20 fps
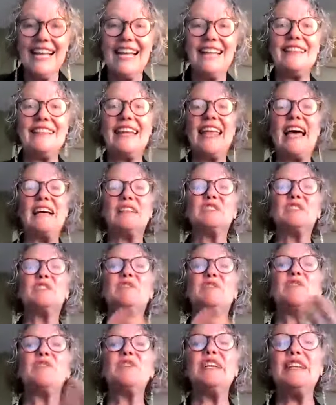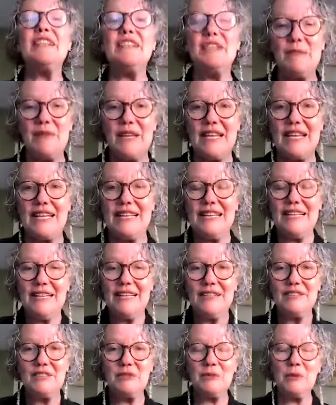And that has freed me
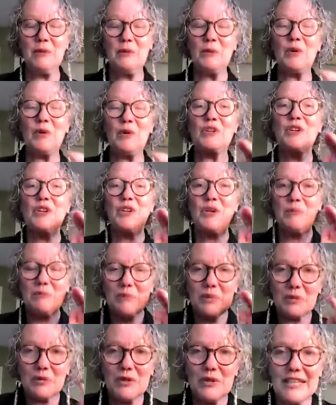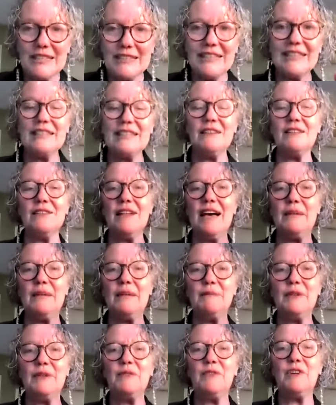to work completely in
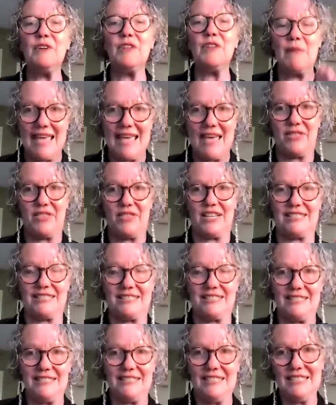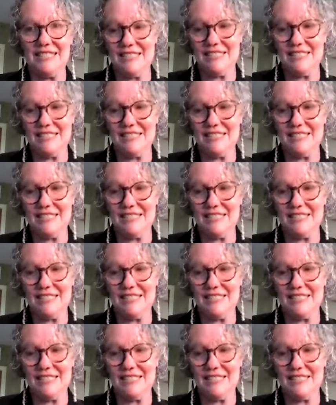alignment with my ethics.